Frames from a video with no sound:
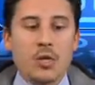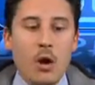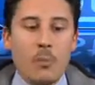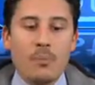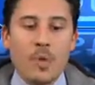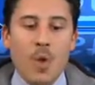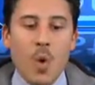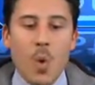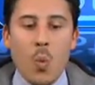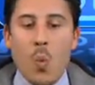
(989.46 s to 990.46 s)
So,
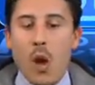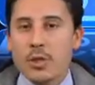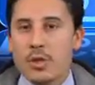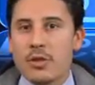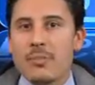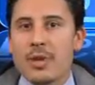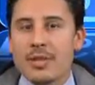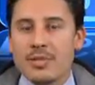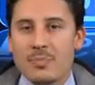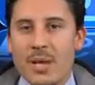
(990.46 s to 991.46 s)
what should the
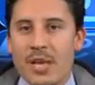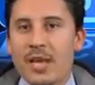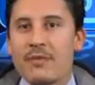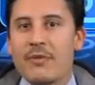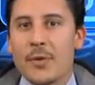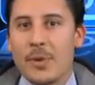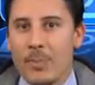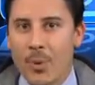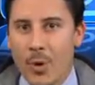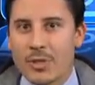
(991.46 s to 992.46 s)
pitch be if you're
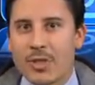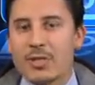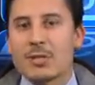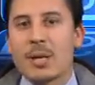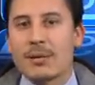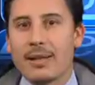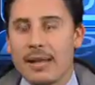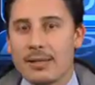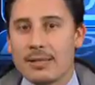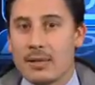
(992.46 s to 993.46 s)
approaching Sheldon
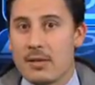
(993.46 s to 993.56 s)
Adelson?